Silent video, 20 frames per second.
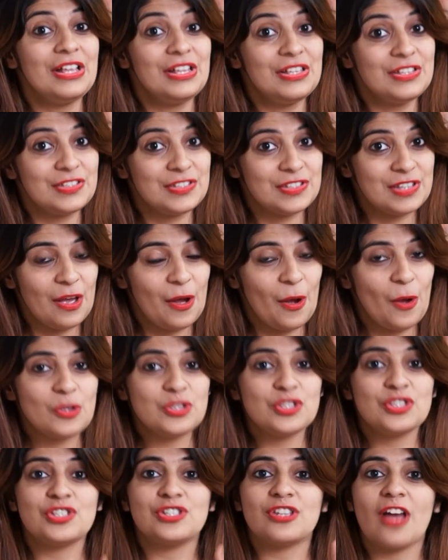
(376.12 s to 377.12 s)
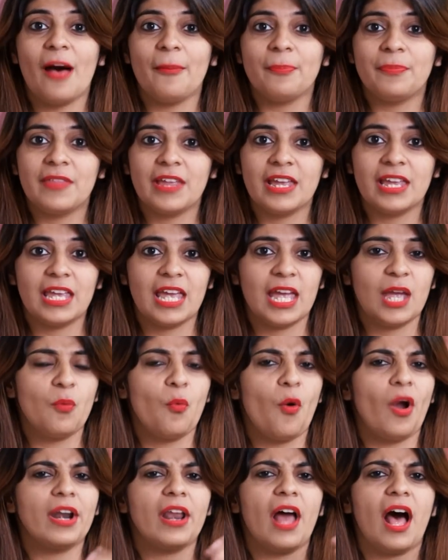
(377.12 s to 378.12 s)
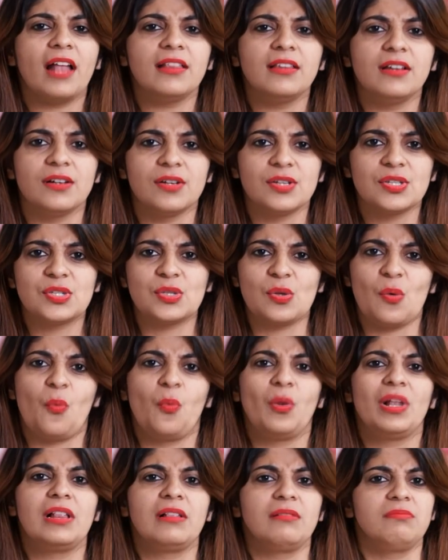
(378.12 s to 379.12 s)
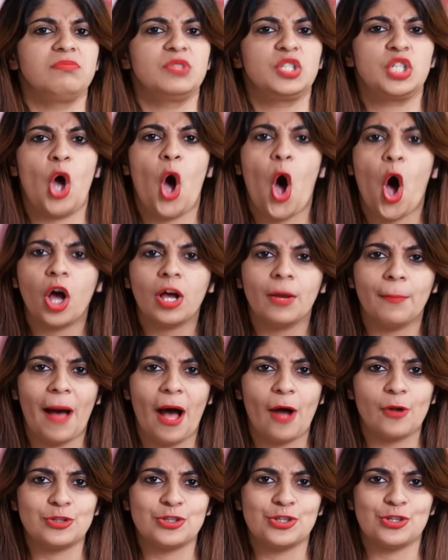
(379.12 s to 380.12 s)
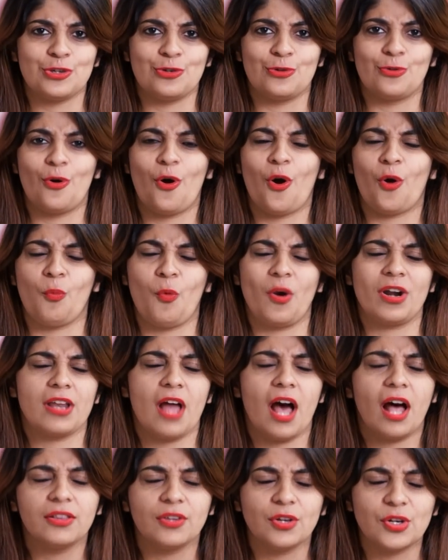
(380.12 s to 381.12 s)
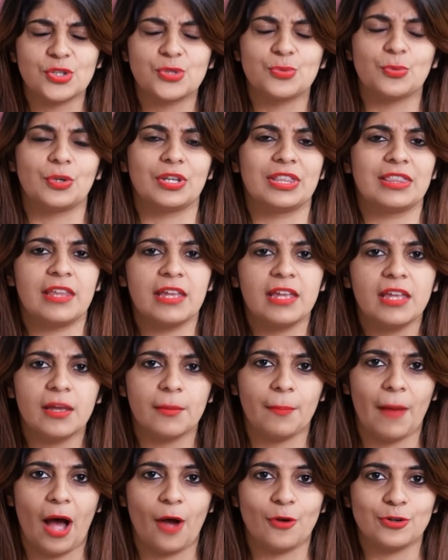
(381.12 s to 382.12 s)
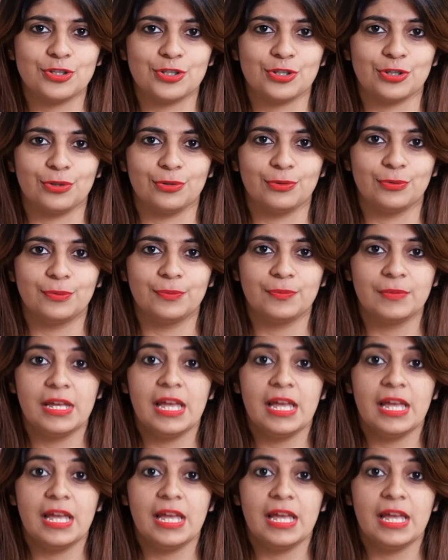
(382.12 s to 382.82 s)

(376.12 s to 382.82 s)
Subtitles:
So stop thinking what others will talk about you or what others would think about you.